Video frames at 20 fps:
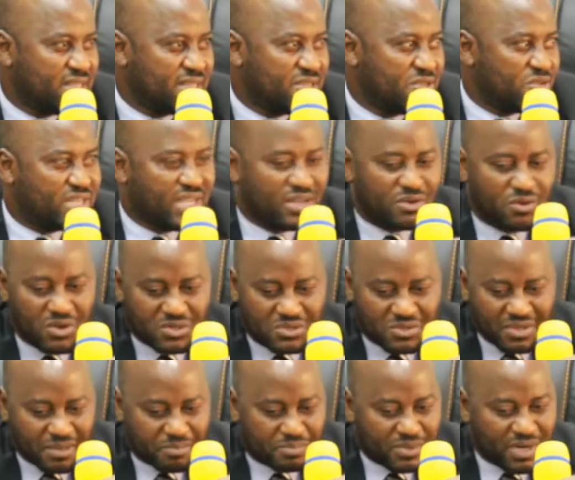You can go
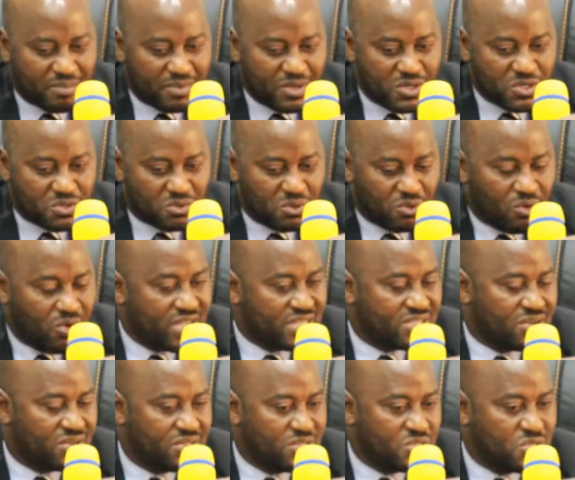to a primary school or a
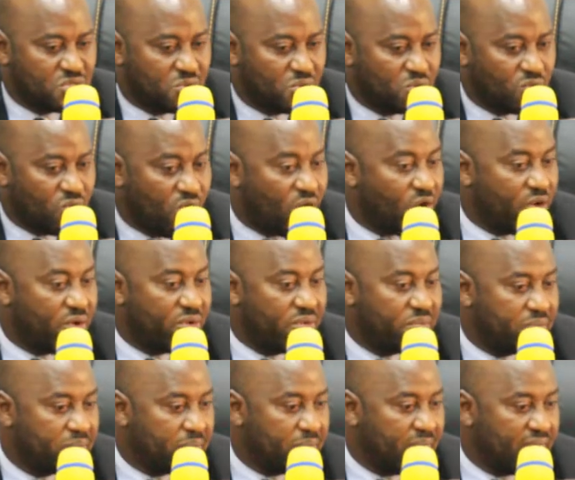secondary school, or
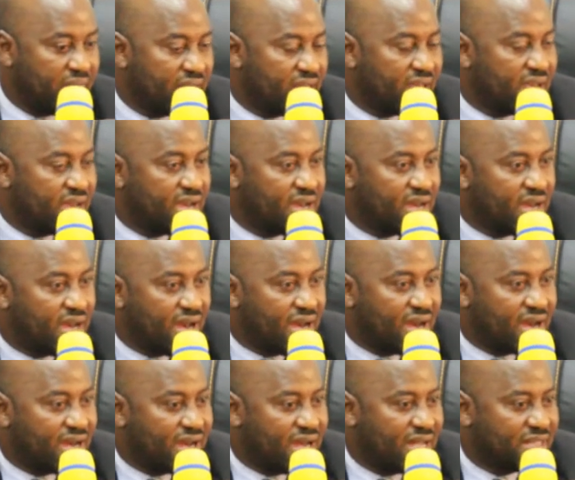
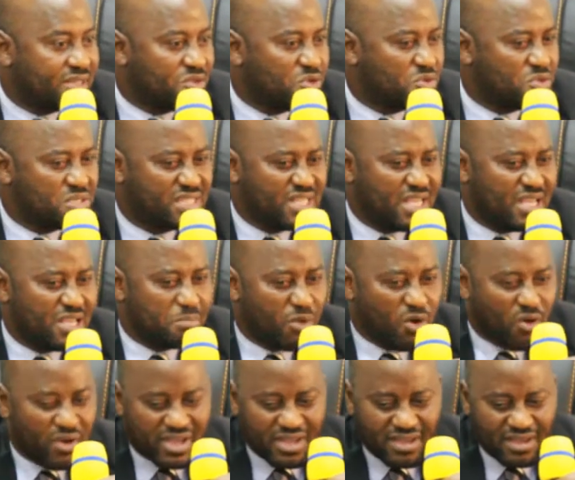and you see a
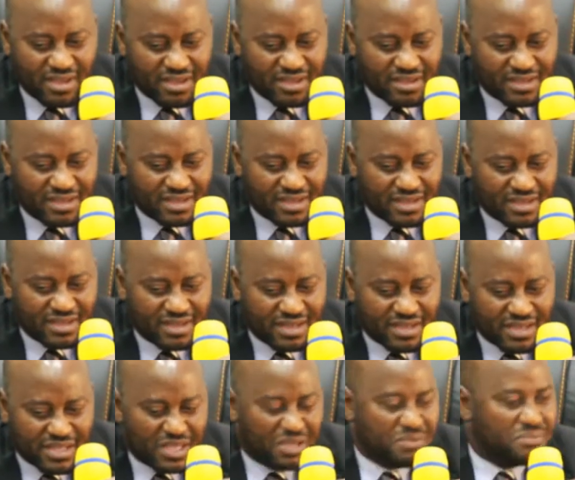boy,
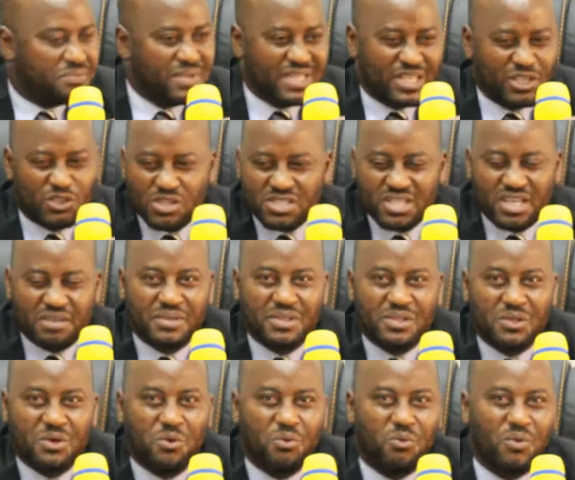he doesn't even
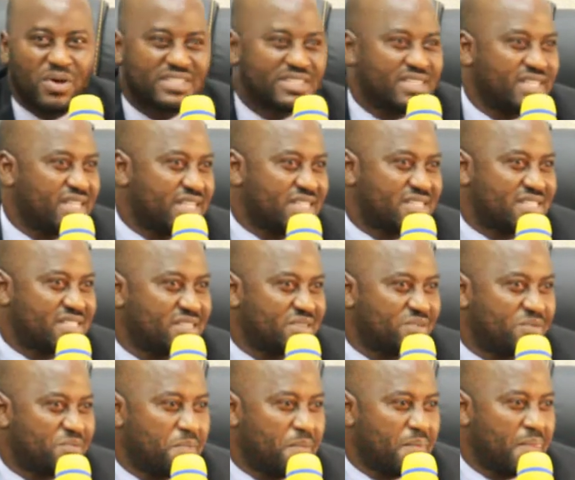know what is,
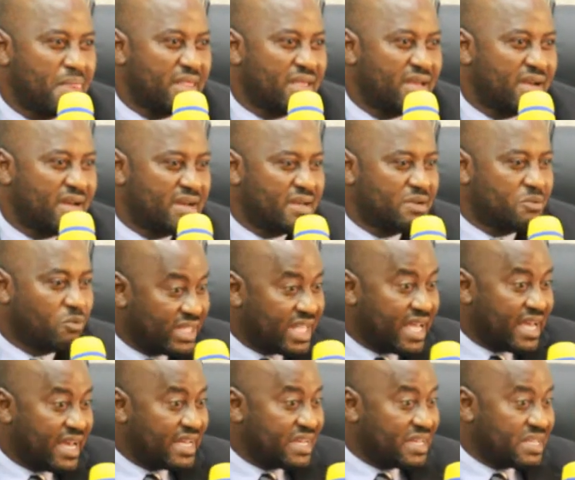
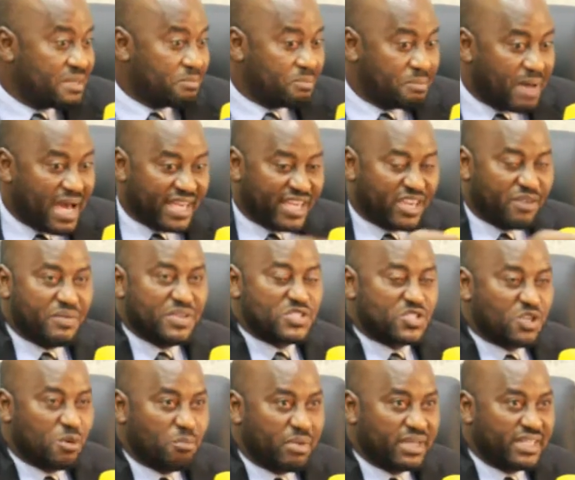whether by giving
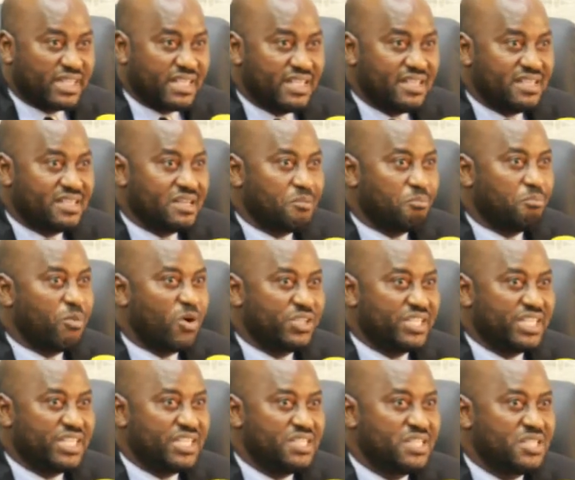somebody
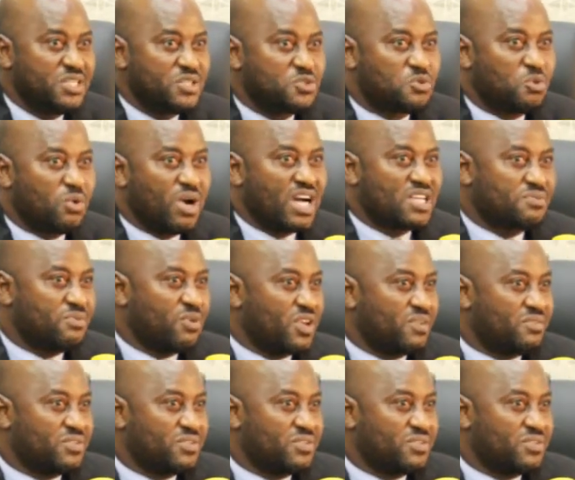money to ask for a